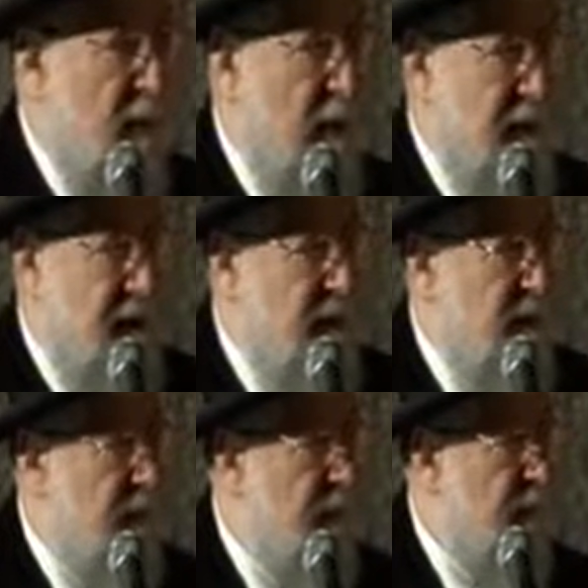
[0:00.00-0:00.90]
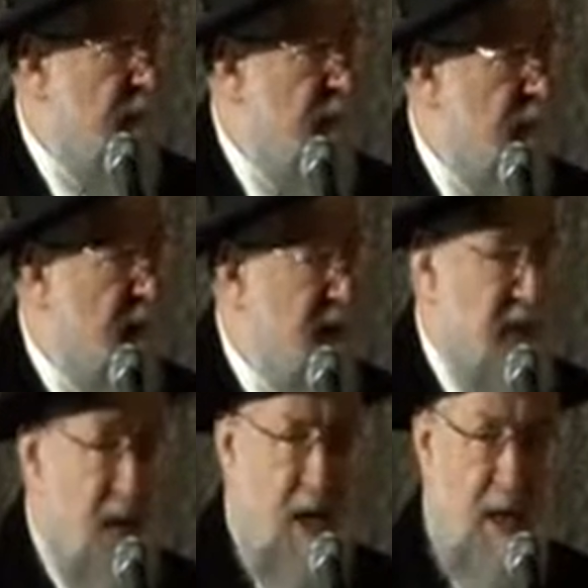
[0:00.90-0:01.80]
thin
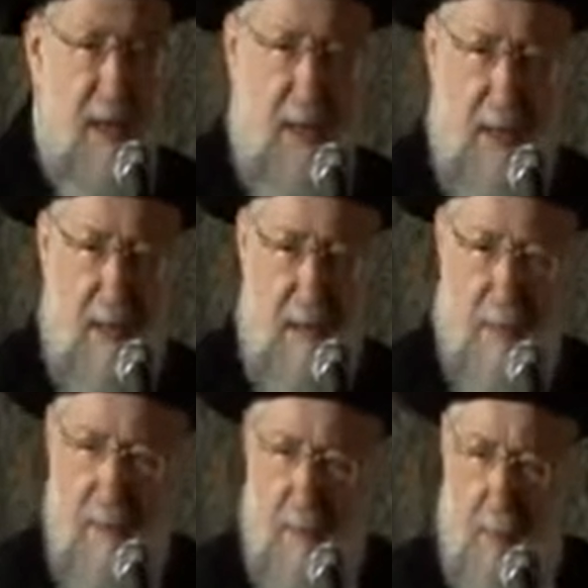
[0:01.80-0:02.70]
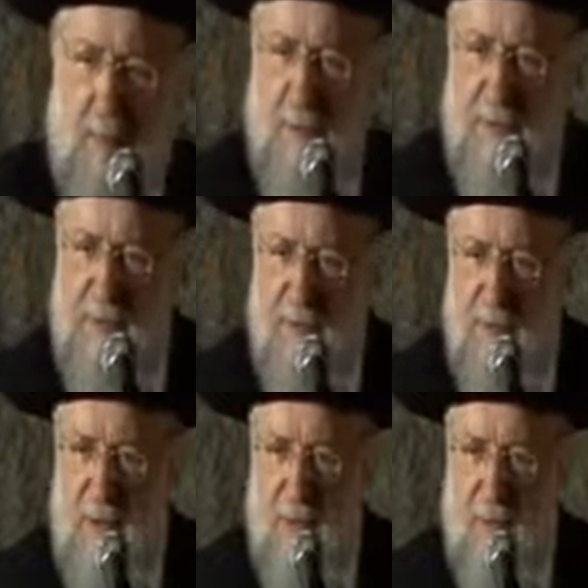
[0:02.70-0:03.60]
skin and bones
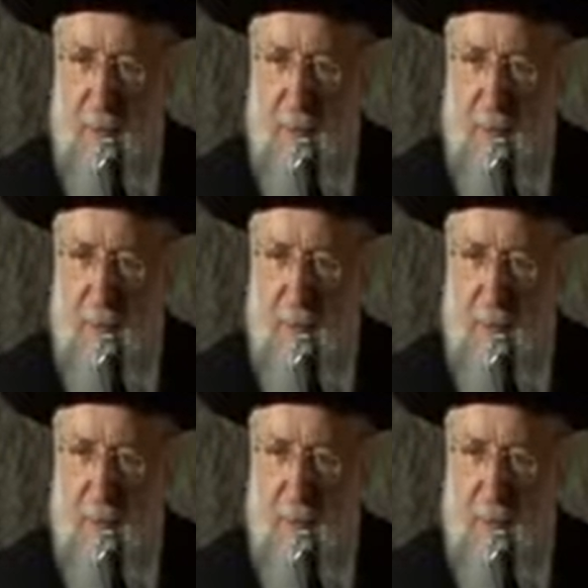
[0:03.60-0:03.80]
only.